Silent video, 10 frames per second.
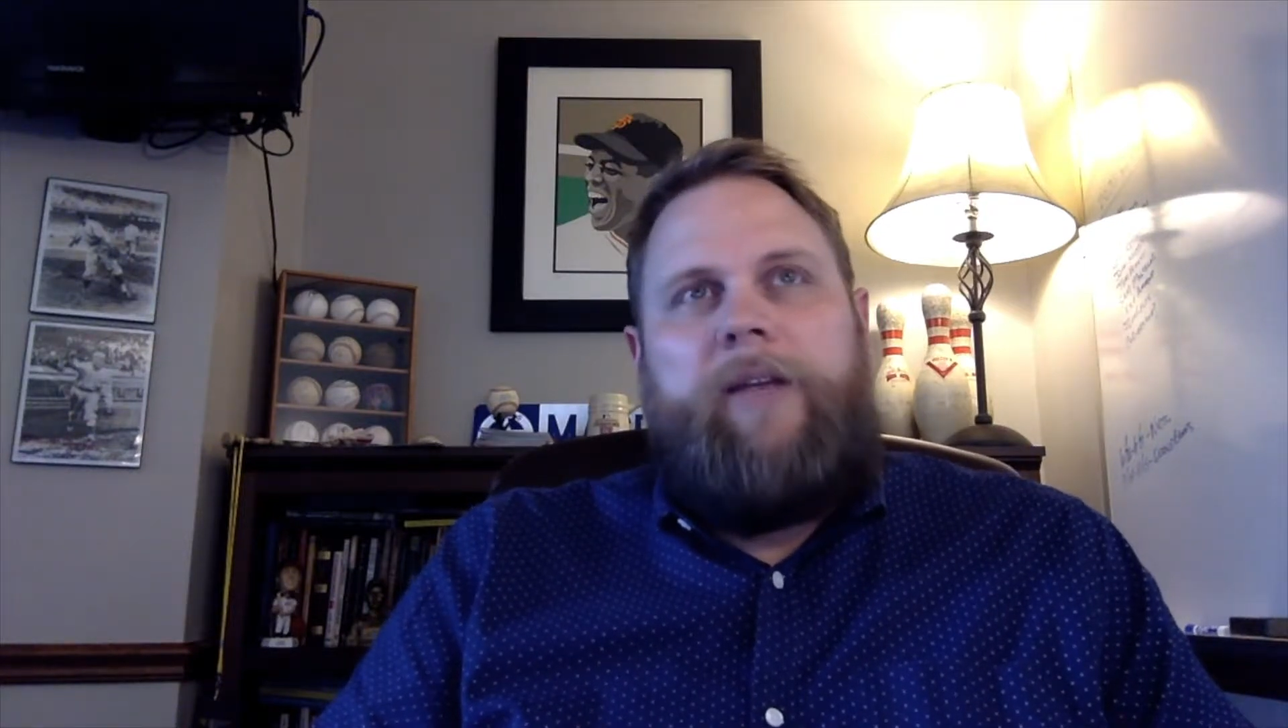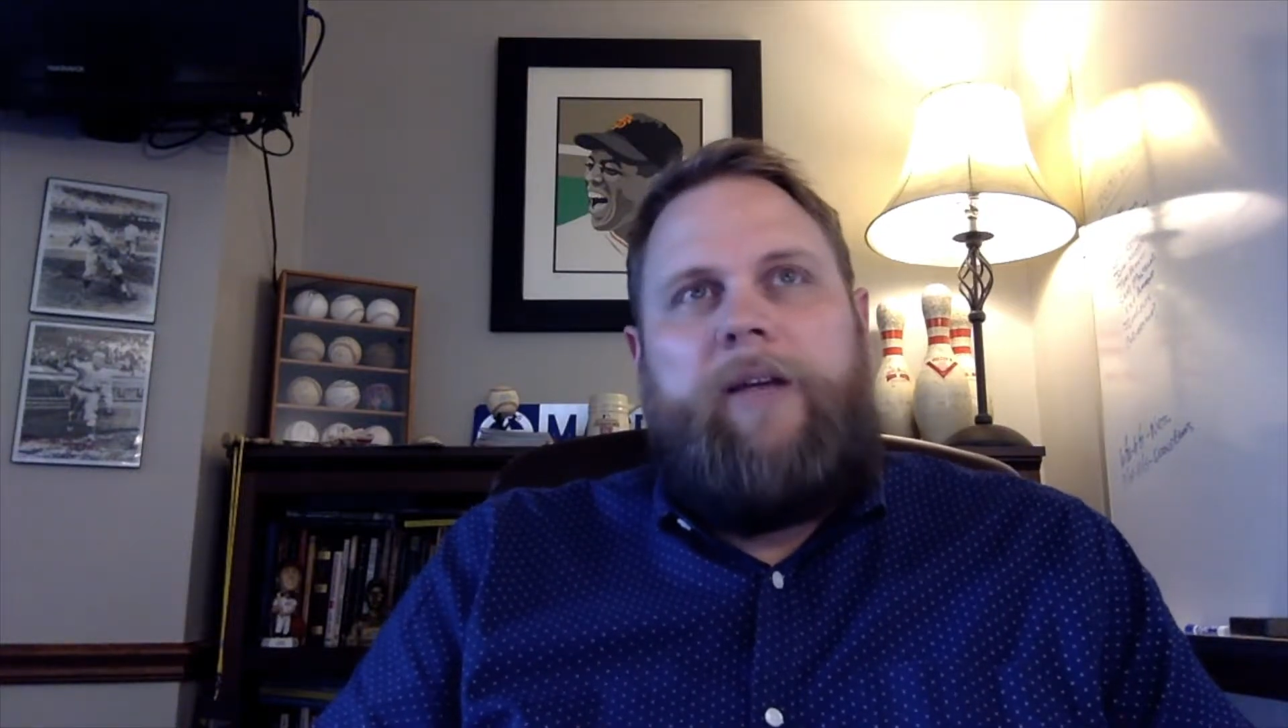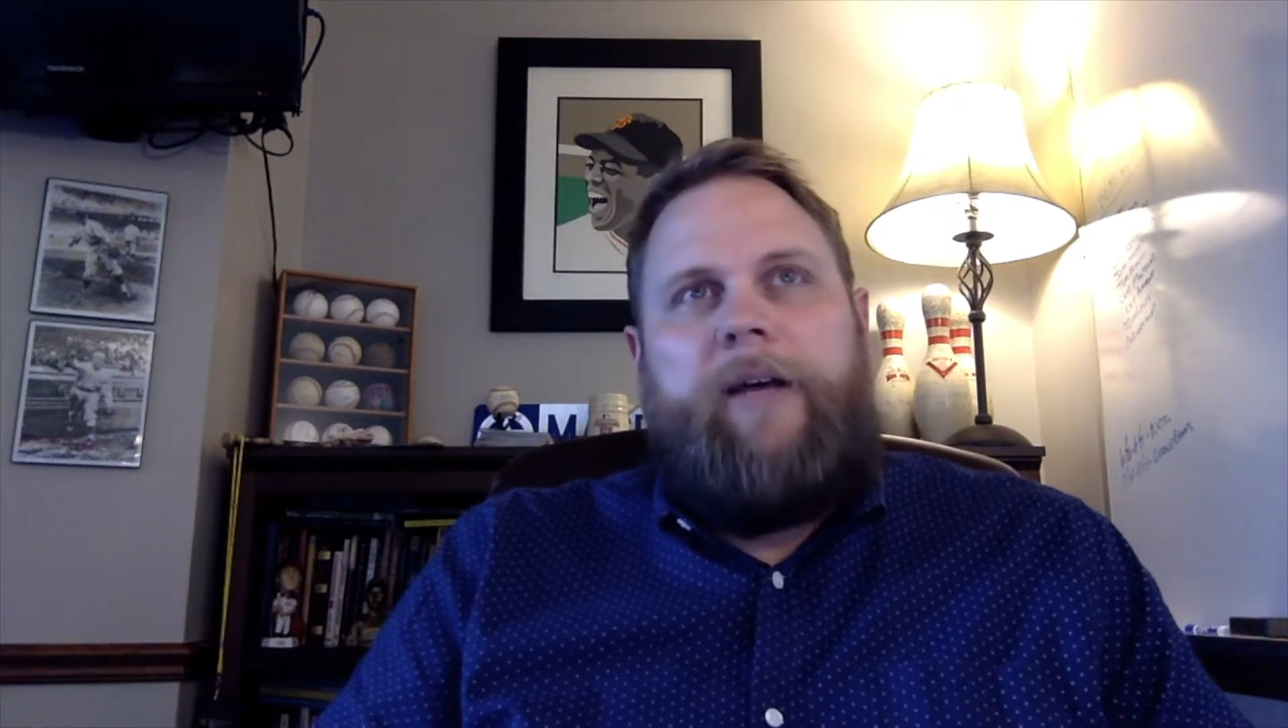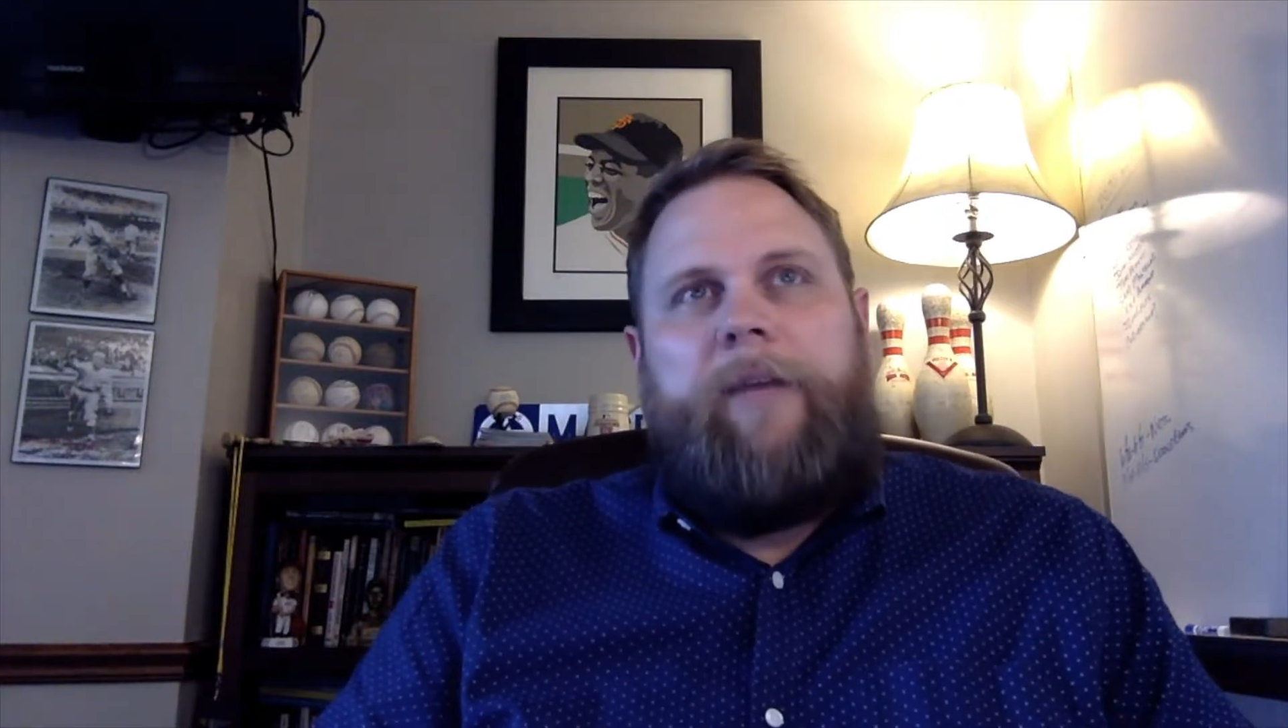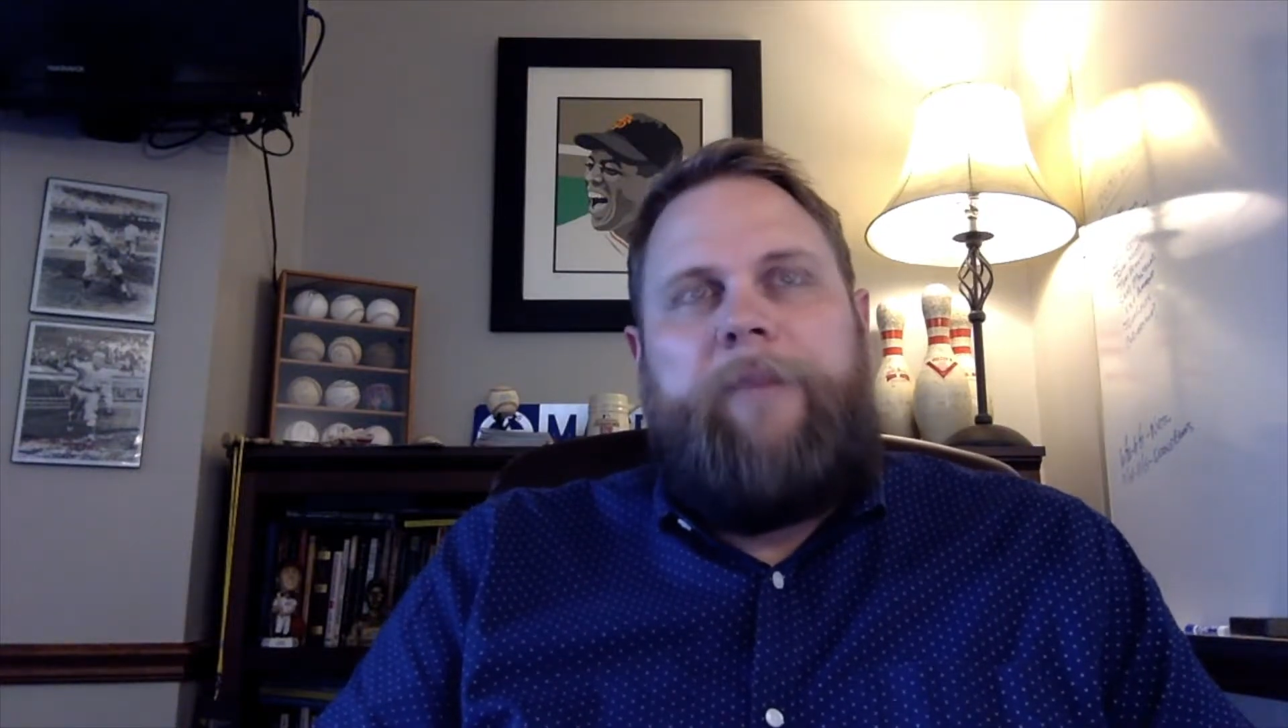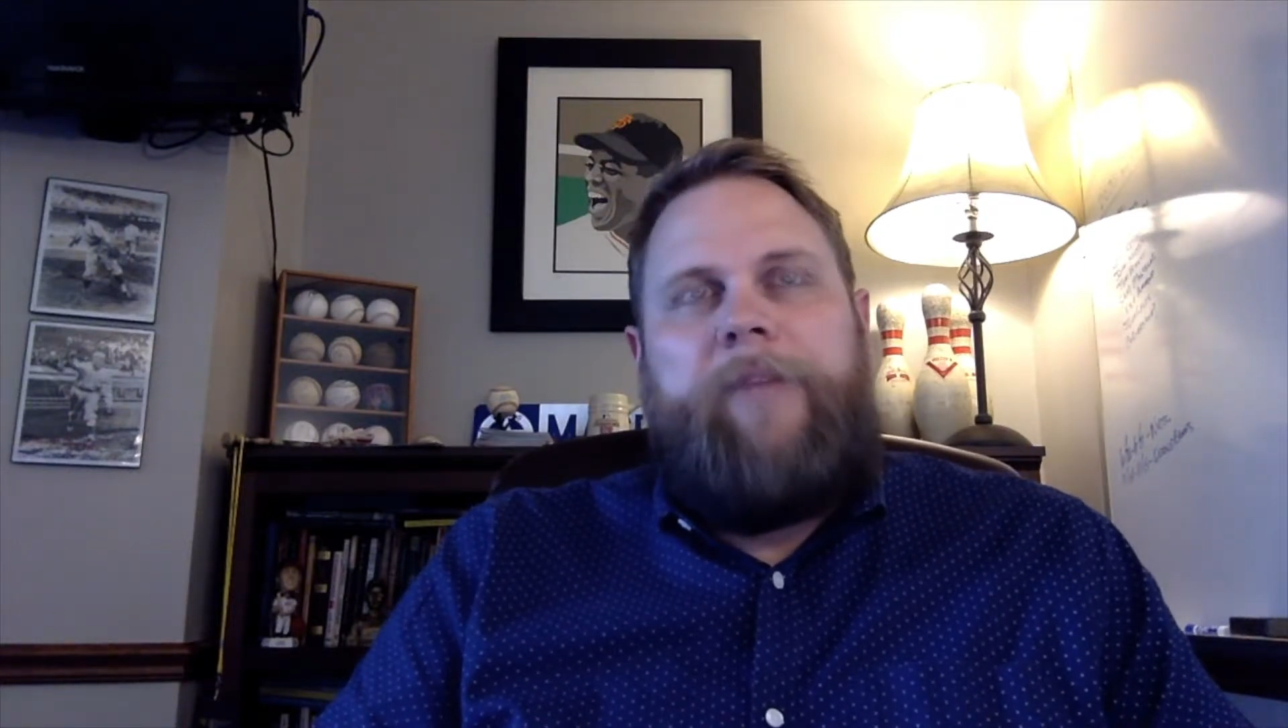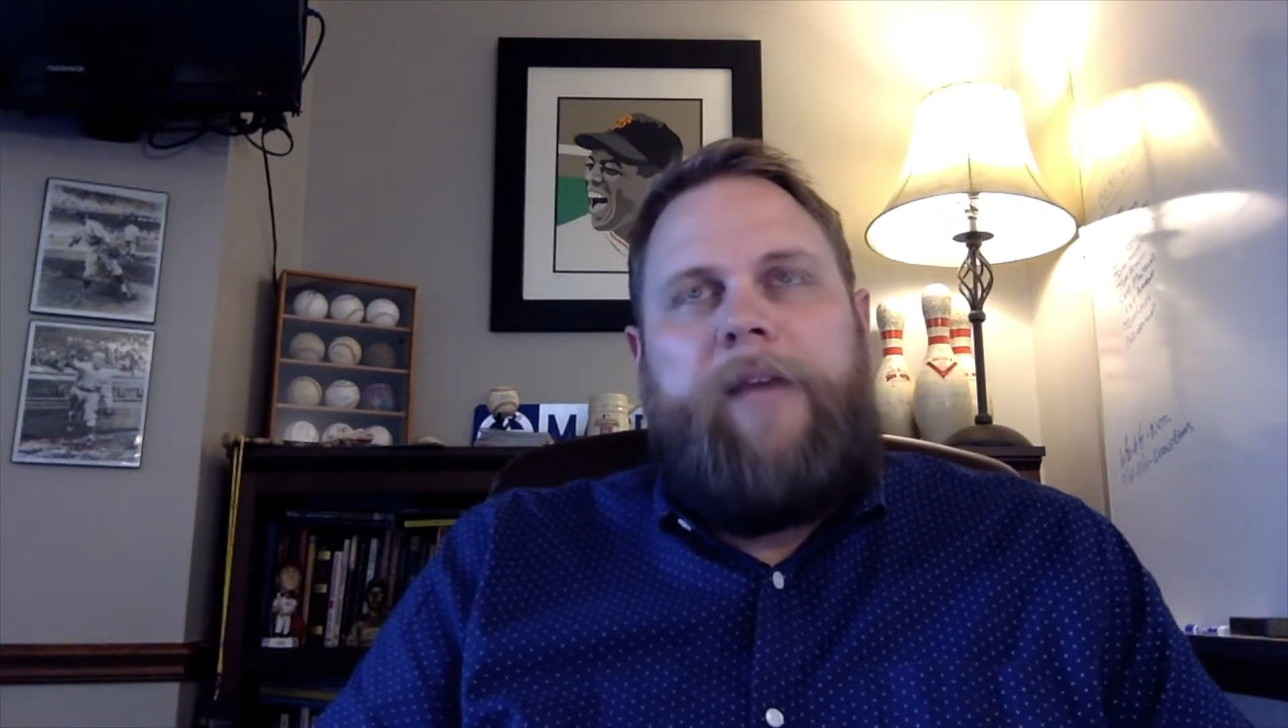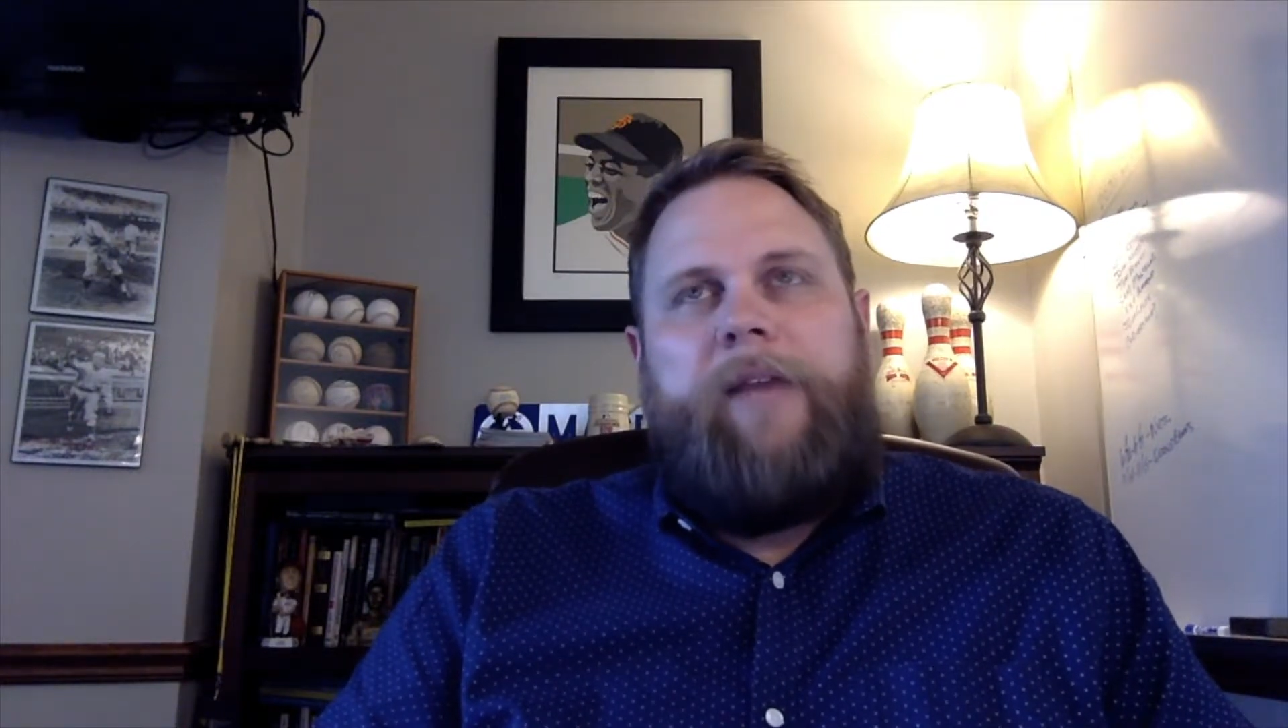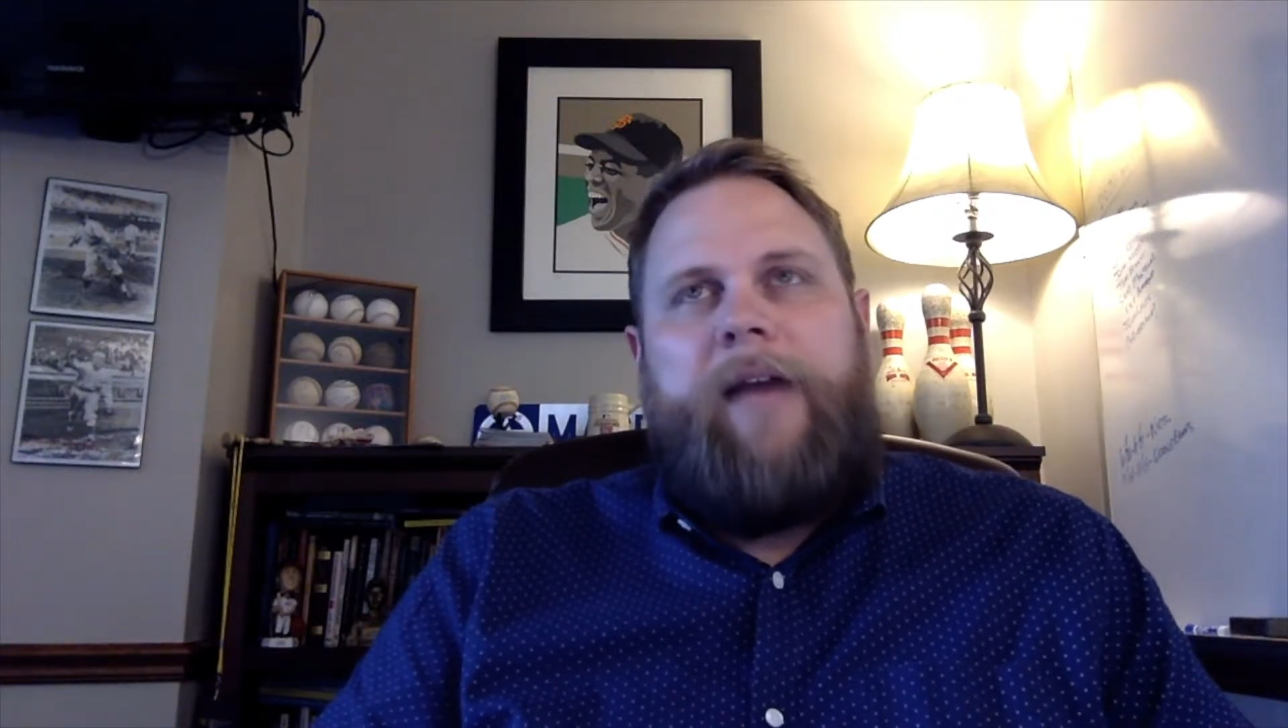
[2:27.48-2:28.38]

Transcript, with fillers: um, the, the